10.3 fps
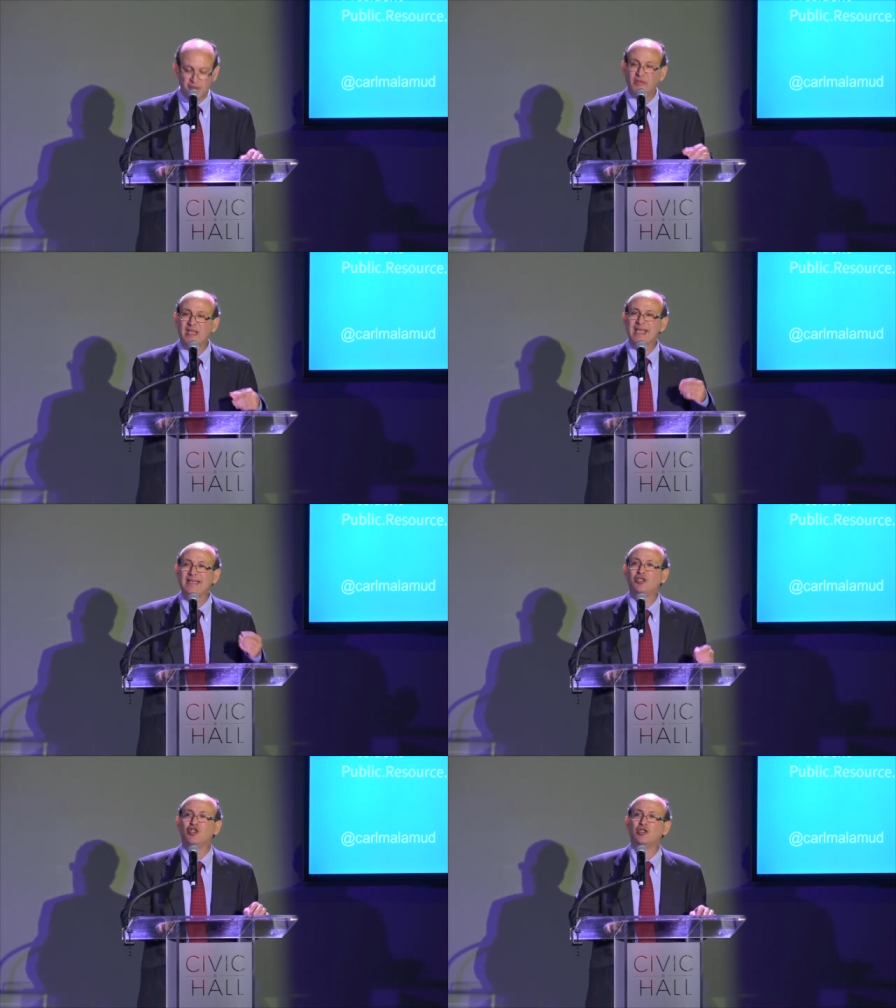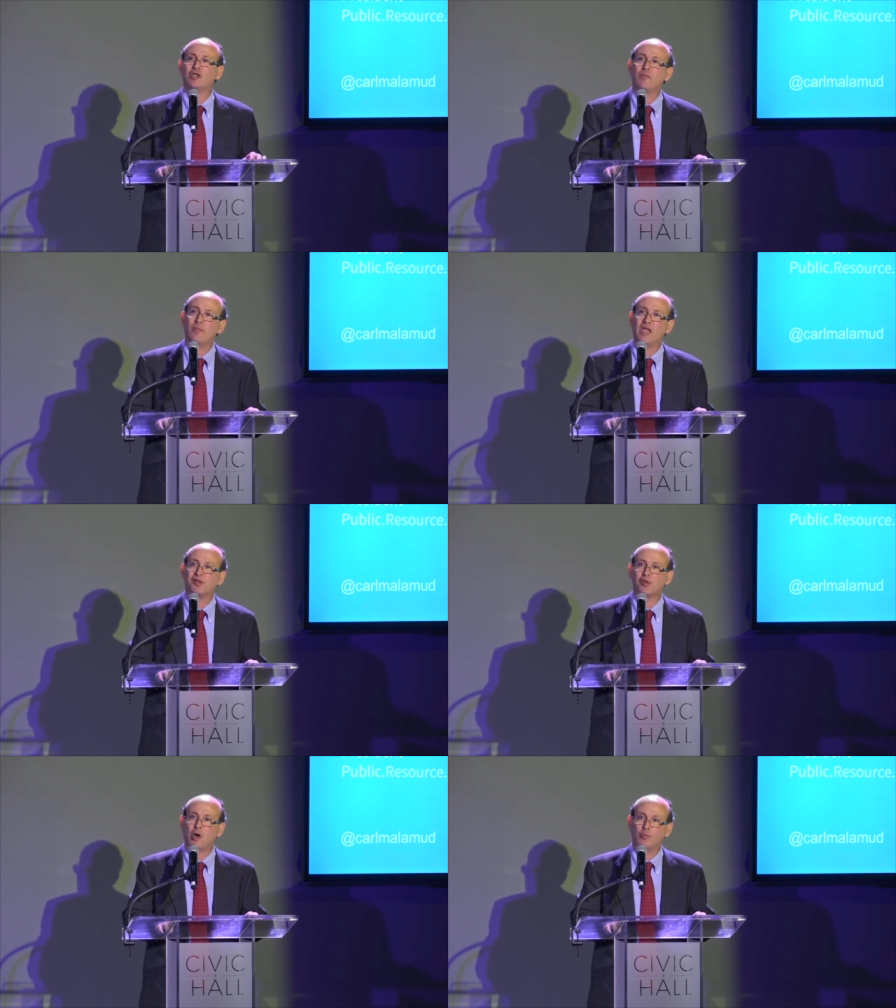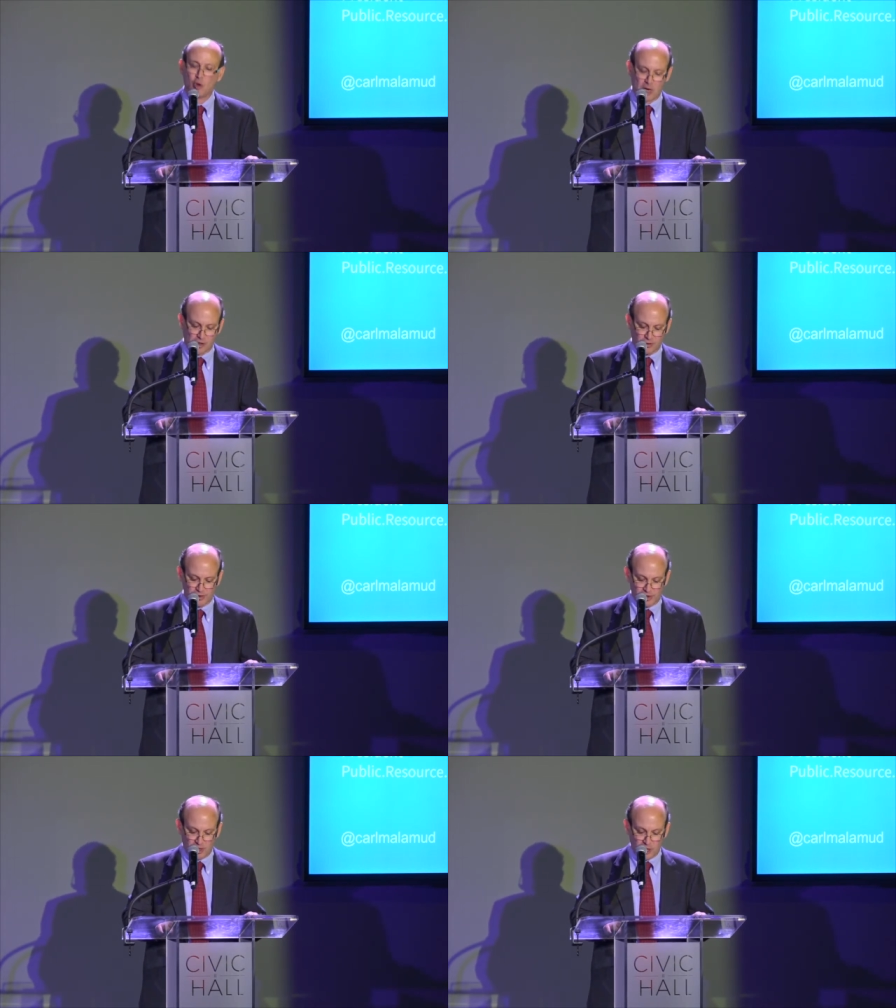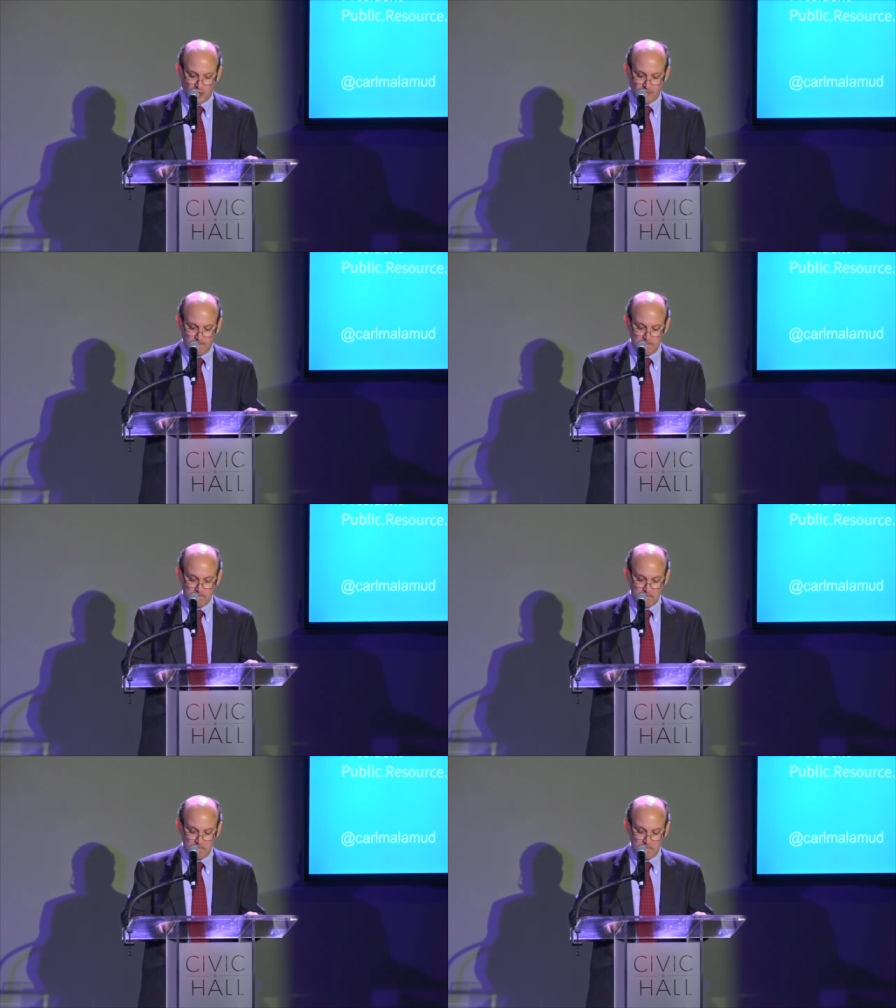the engine that makes our bureaucracy hum.